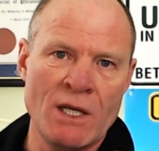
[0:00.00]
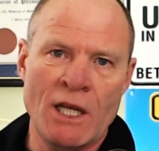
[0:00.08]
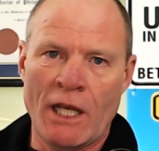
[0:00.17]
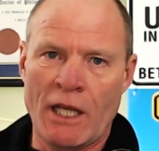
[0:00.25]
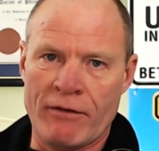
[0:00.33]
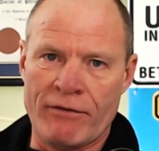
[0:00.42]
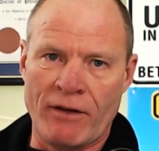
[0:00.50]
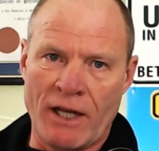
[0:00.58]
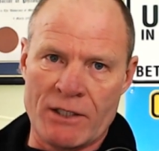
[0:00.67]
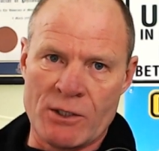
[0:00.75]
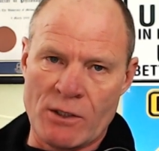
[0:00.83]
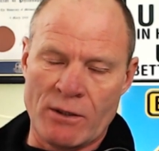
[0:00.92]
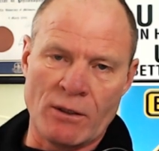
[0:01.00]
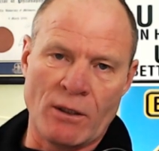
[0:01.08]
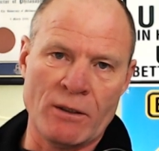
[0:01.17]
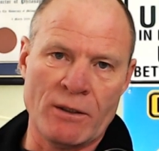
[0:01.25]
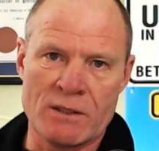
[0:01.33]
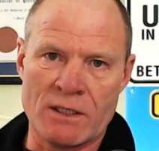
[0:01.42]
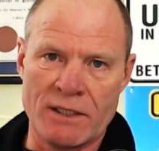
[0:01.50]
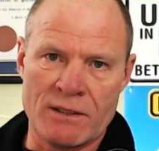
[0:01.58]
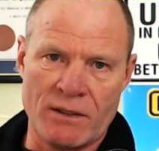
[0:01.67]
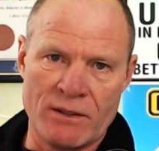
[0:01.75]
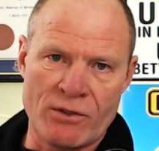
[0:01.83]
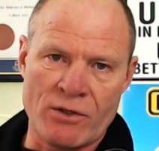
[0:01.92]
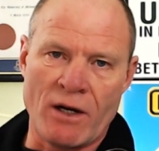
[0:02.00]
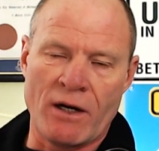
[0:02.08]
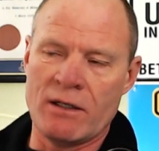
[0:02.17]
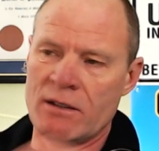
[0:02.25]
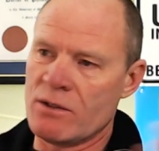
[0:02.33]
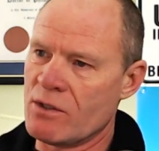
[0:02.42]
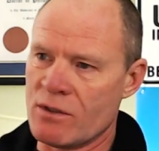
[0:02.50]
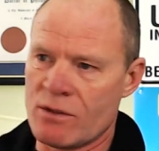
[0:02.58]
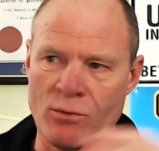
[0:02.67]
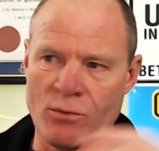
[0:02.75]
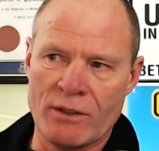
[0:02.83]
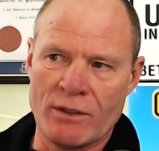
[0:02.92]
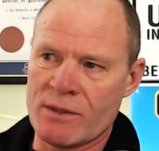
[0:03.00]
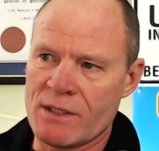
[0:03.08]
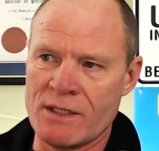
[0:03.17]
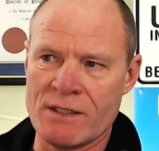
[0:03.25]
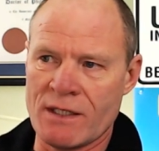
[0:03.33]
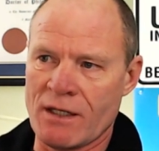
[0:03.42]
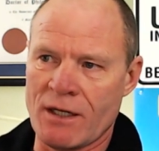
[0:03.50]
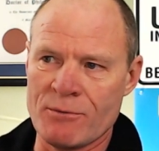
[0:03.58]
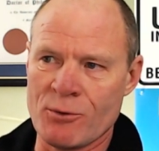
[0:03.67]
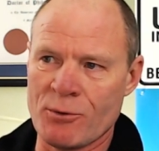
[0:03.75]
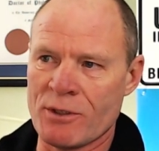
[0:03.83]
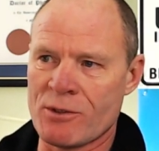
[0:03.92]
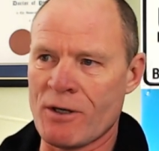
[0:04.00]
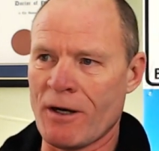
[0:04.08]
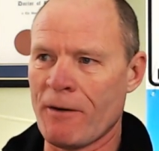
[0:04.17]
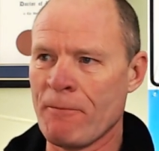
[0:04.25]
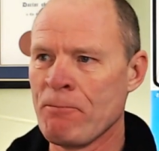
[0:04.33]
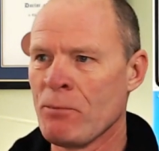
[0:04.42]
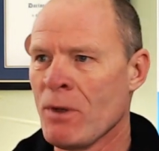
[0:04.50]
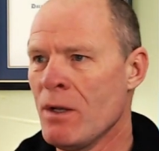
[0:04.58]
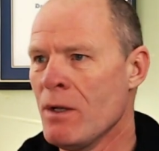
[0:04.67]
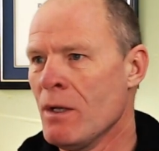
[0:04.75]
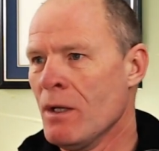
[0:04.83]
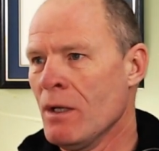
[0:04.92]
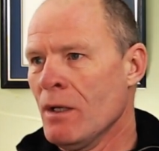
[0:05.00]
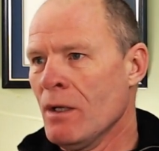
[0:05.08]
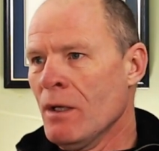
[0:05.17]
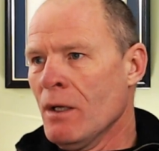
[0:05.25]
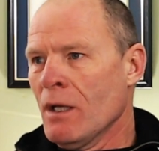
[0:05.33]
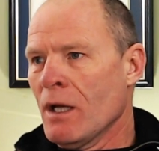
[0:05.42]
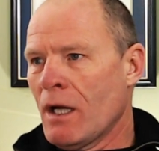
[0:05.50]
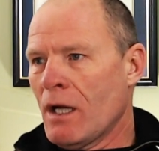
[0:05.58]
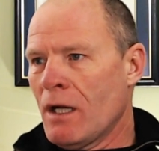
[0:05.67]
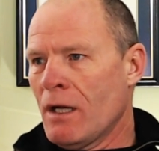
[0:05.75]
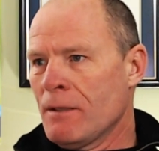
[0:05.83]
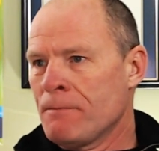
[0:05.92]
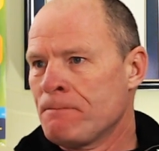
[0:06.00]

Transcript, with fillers: and it flashes all the clearance lights on the truck. And it's just one of those things that comes with the truck. Uh,